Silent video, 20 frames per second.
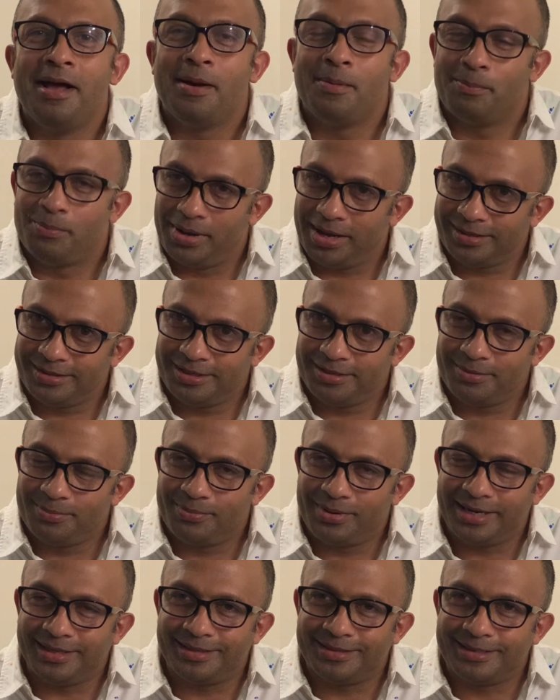But
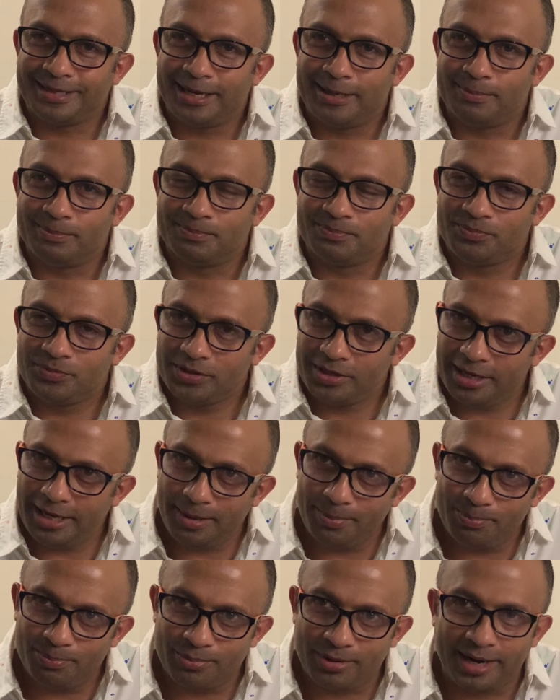by the time,
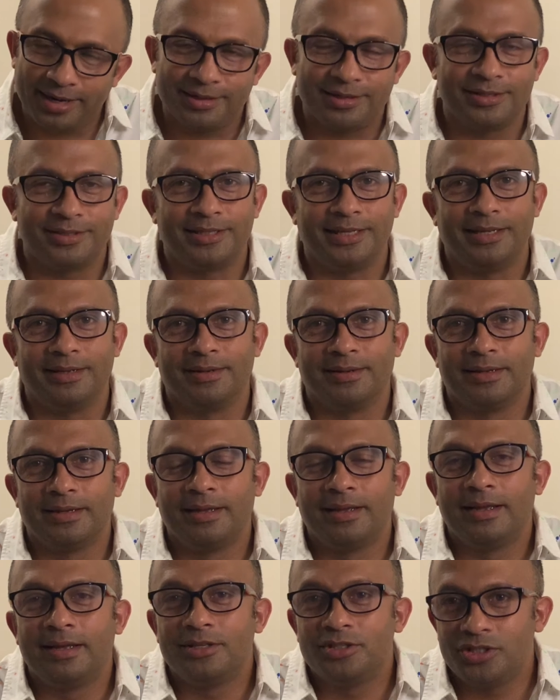keep practicing.
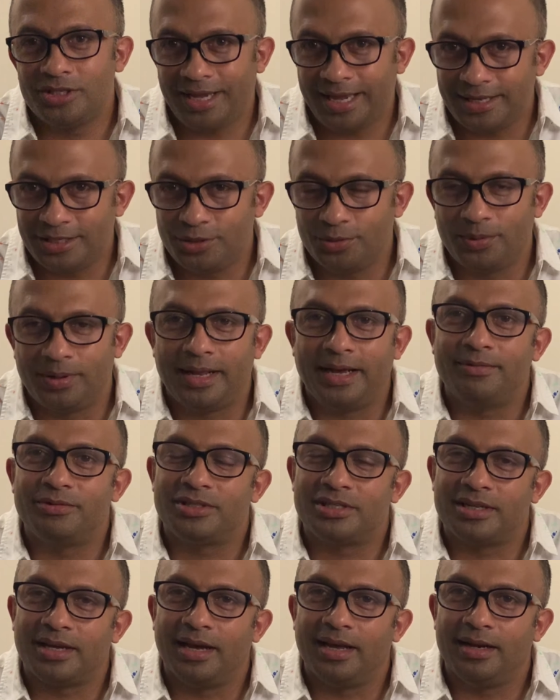Change your
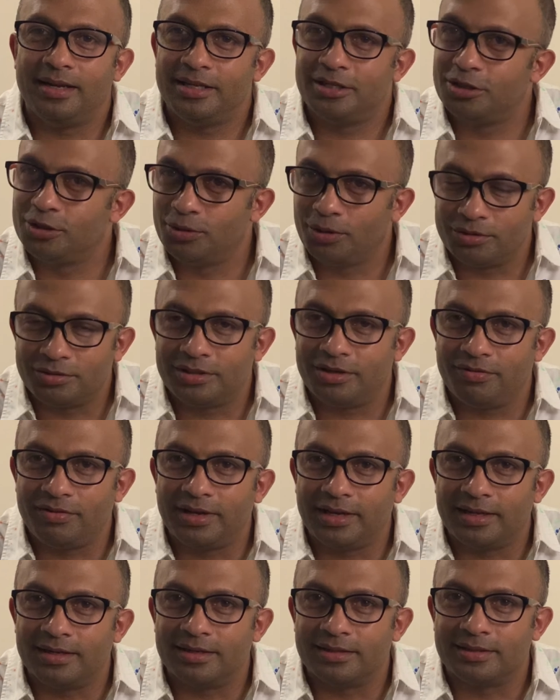lifestyle. It's not
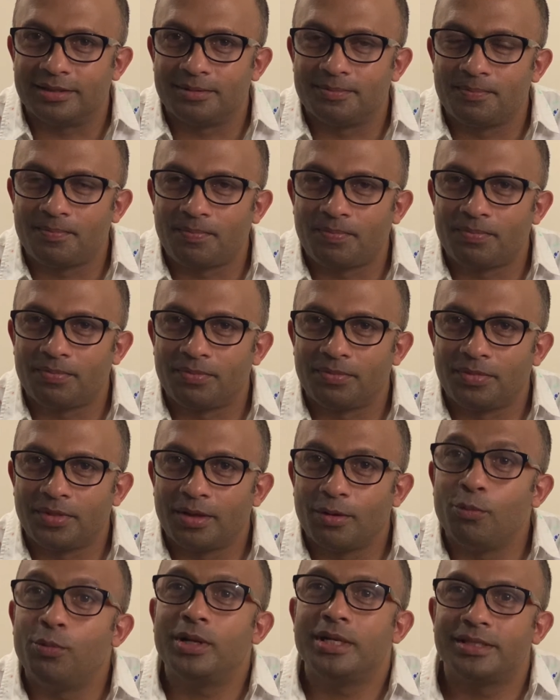difficult.
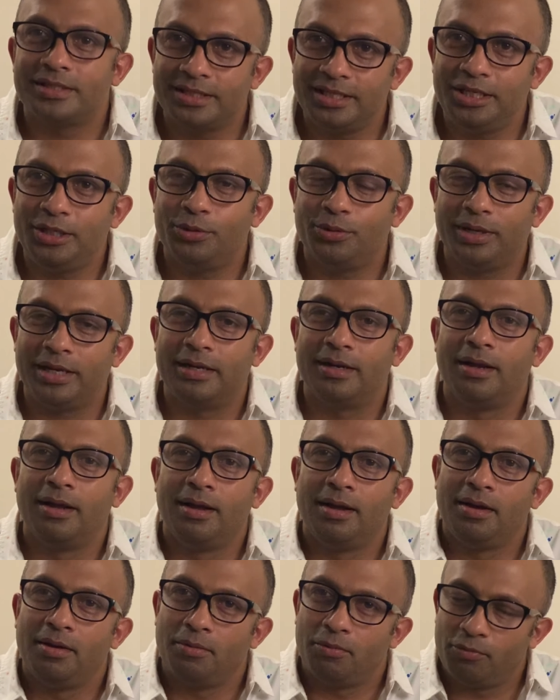We'll see you in
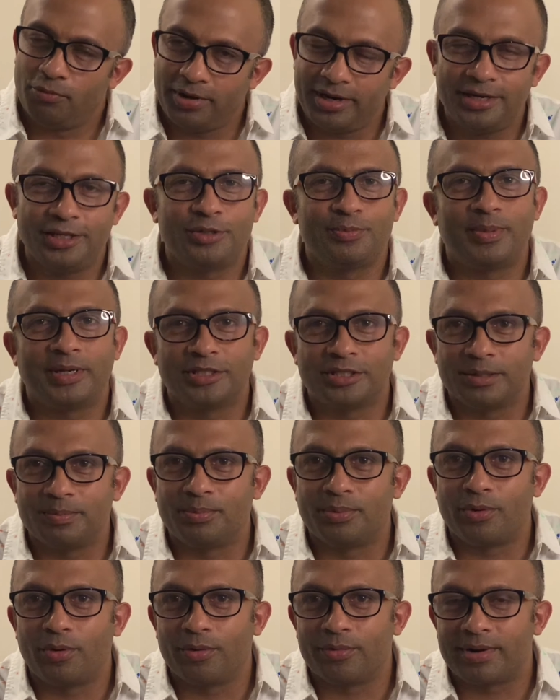very special
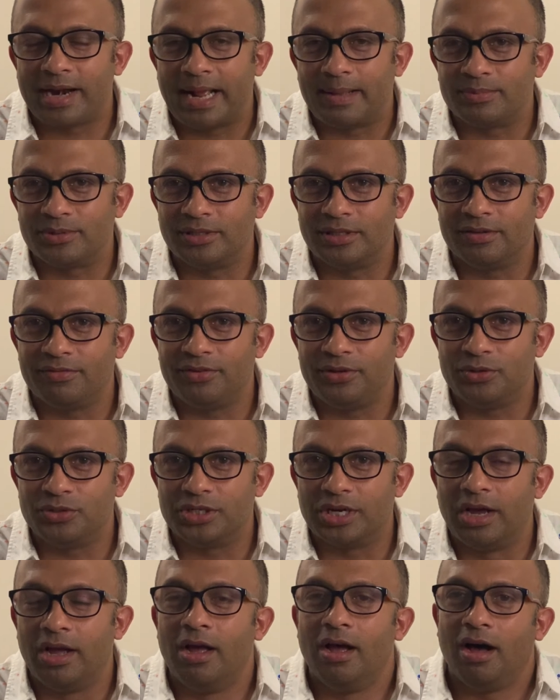programs in the future.
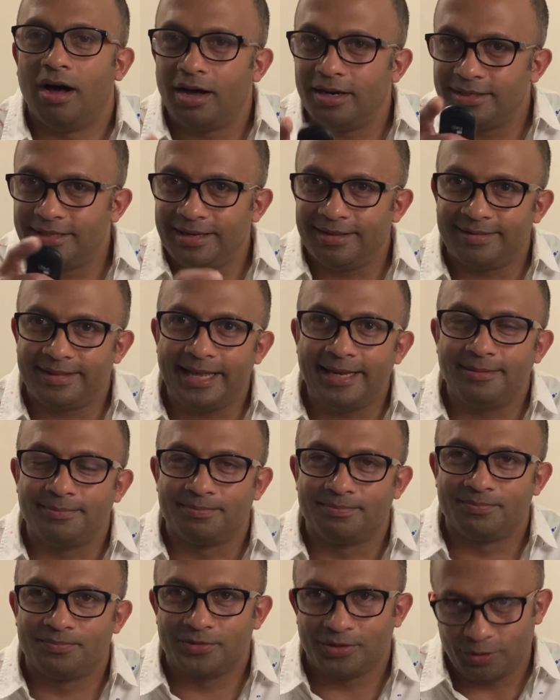Until then,
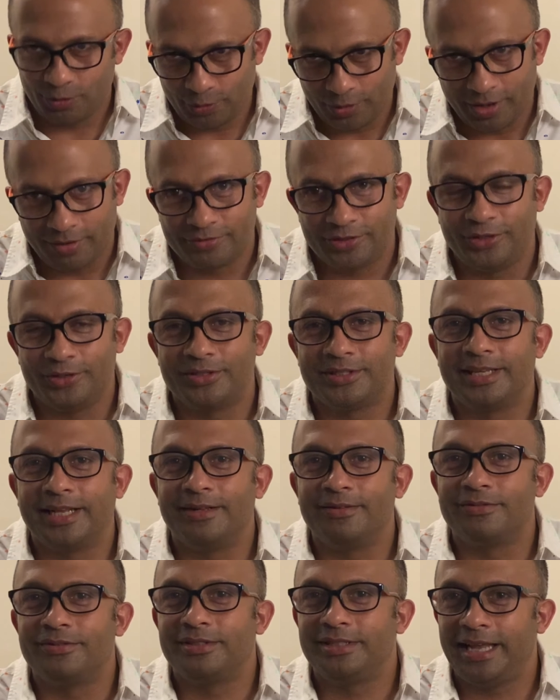look after
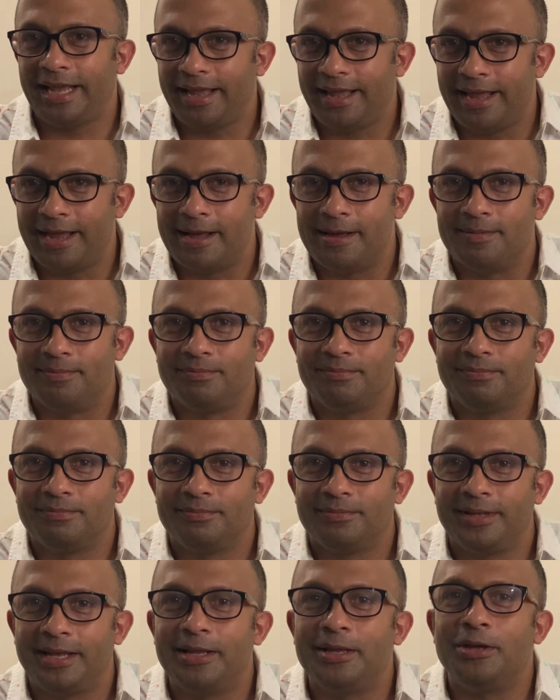yourselves. Take care.
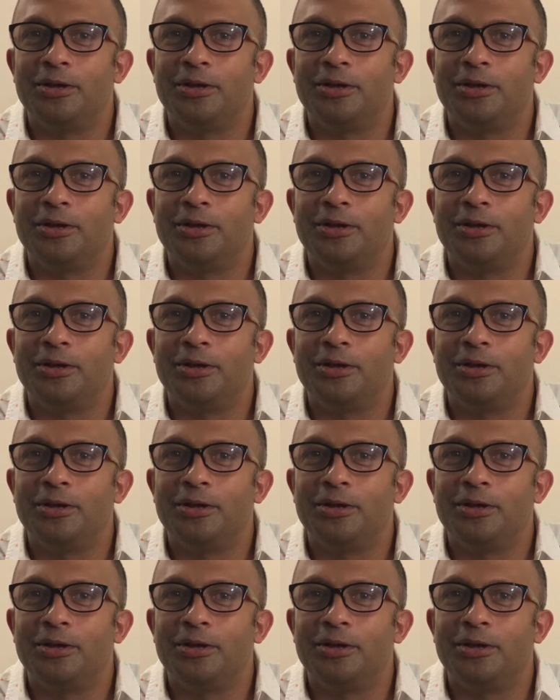Thank you.